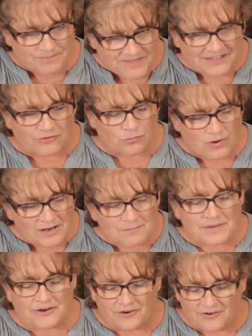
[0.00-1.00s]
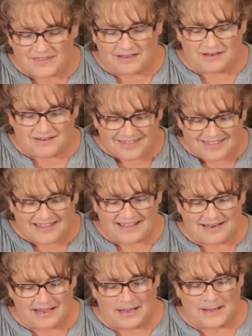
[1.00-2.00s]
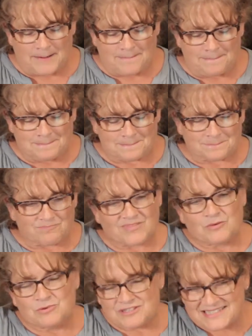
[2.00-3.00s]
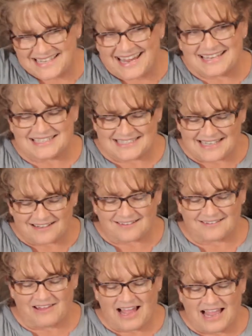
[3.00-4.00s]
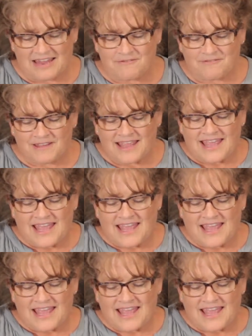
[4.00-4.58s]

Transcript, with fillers: this one mirror that that um, we're saying sucks life,